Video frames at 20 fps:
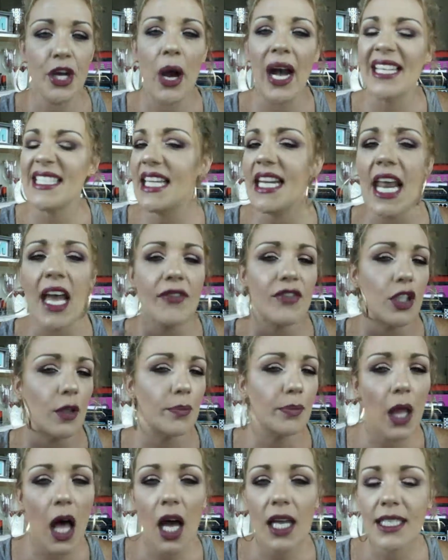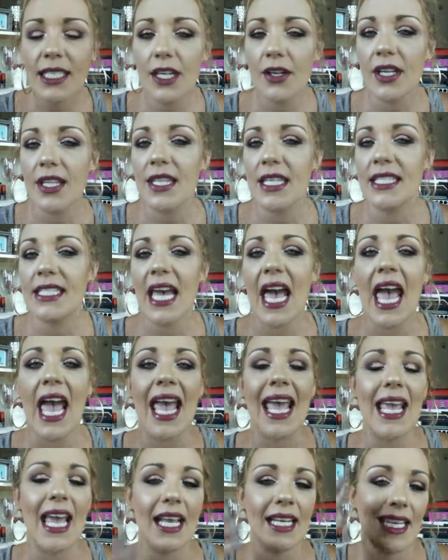You know, I didn't have to blot during the
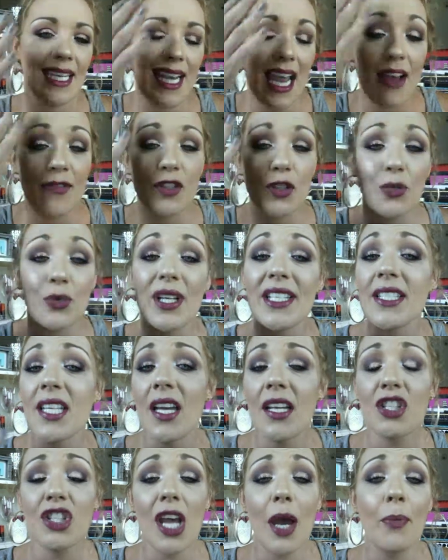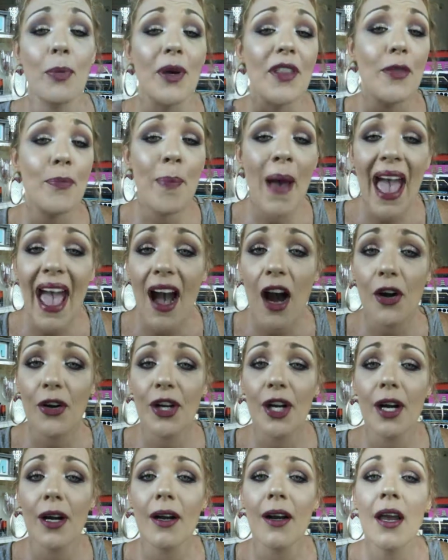day. I didn't have to retouch up with
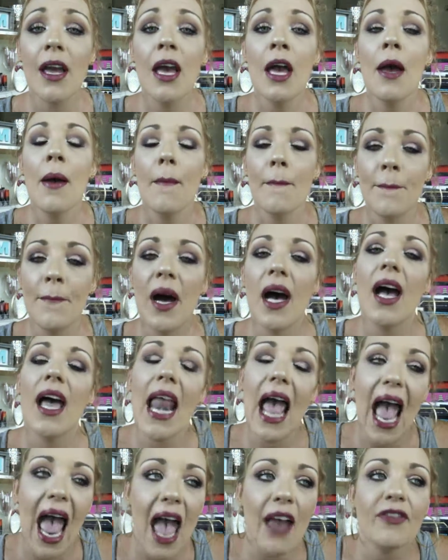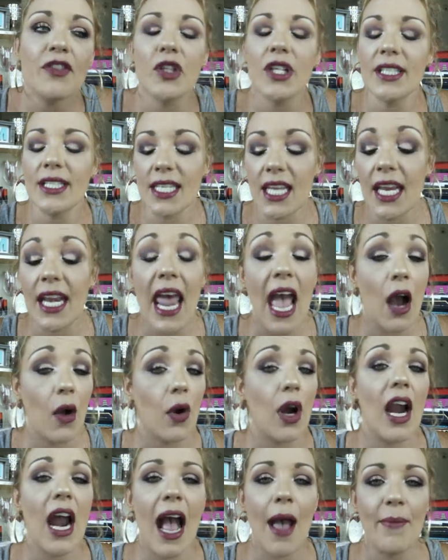powder. But after a 10
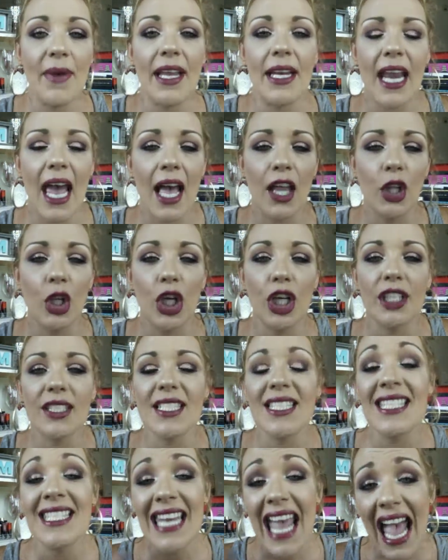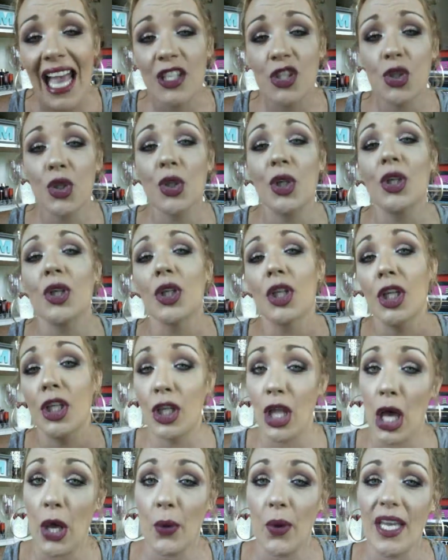hour, I mean, I looked natural,
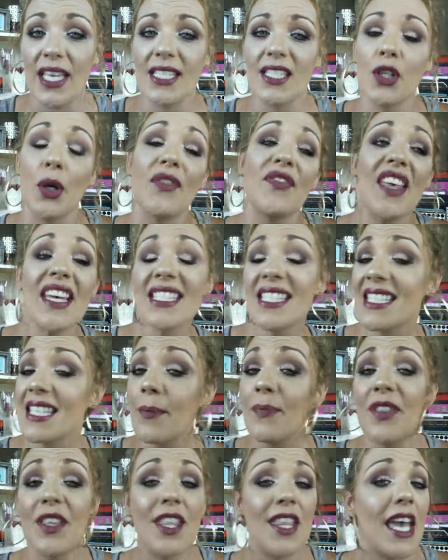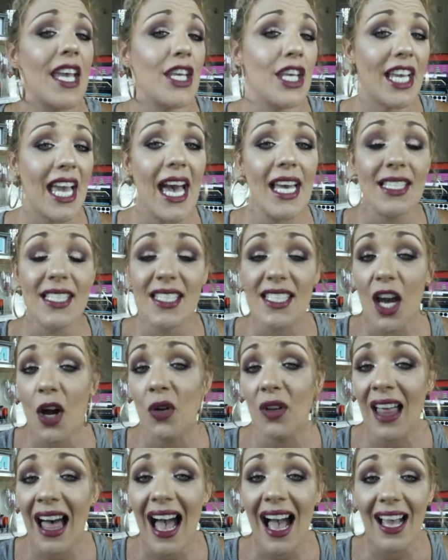glowy. So if that's something that you guys
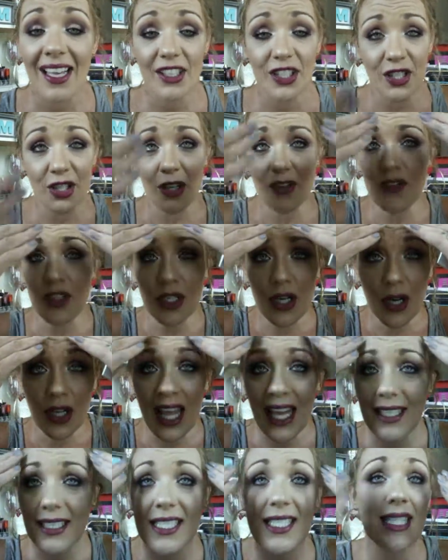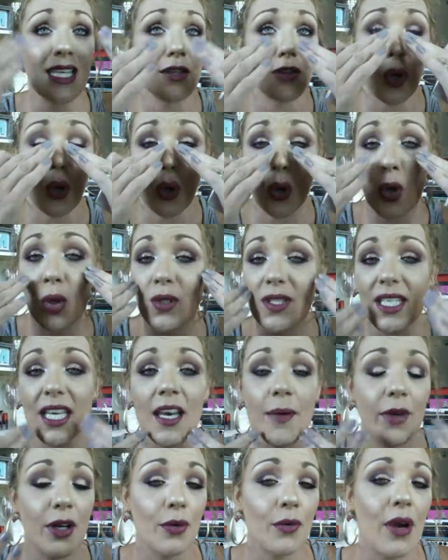don't like, you know, if you don't like to see the oils
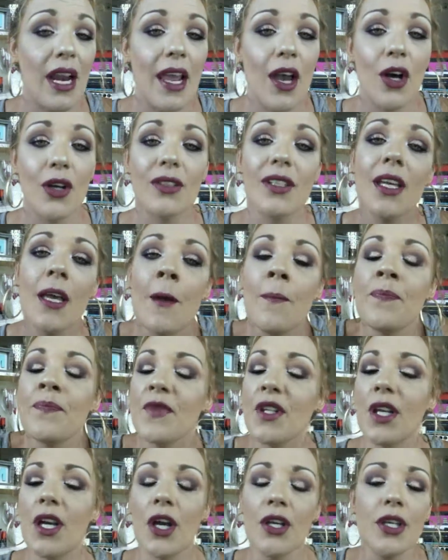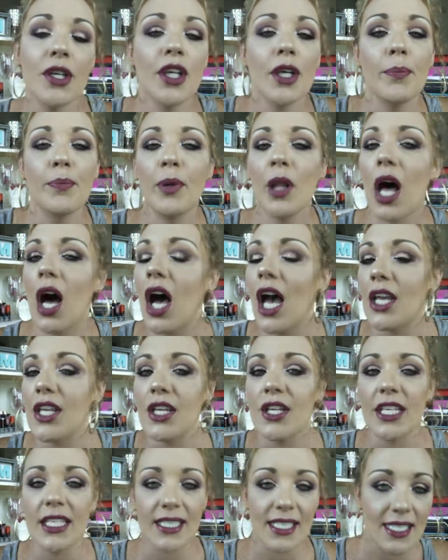coming around, you know, you could
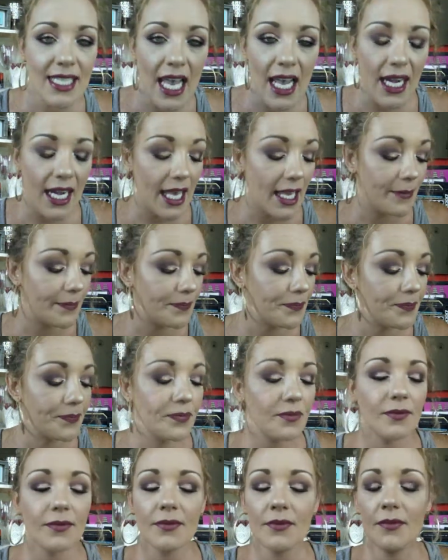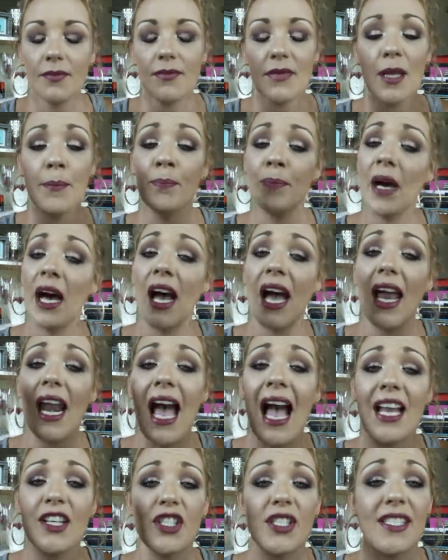blot, you could set it.
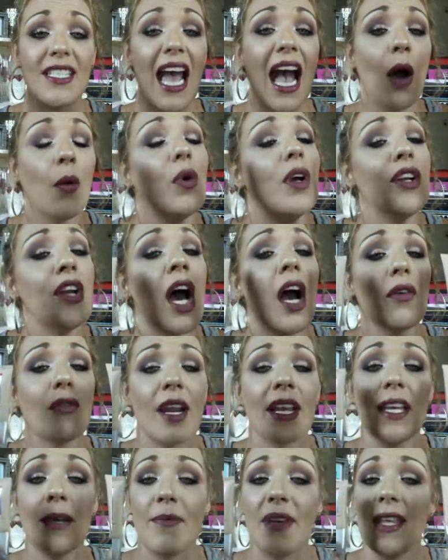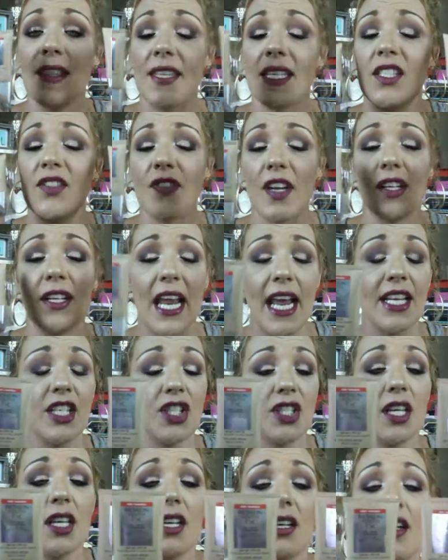But I would not recommend this
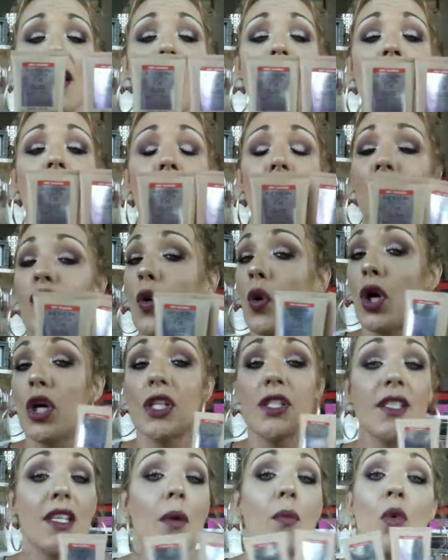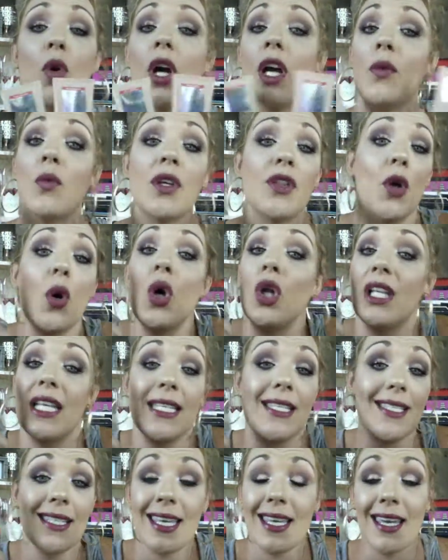foundation for someone with
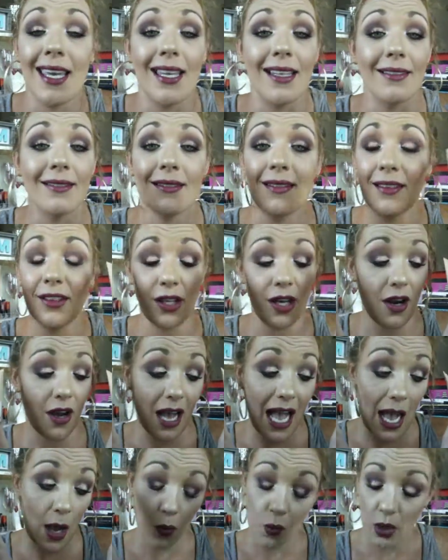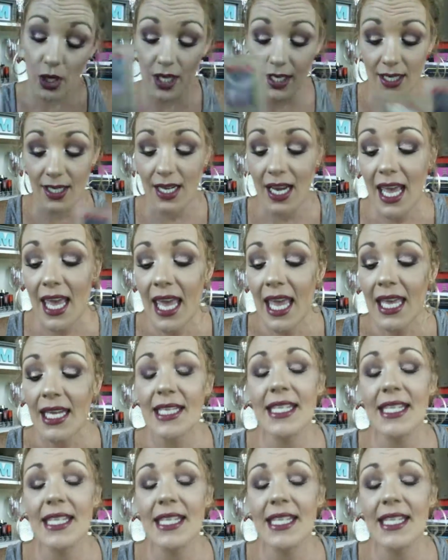oily skin. You know, I wouldn't.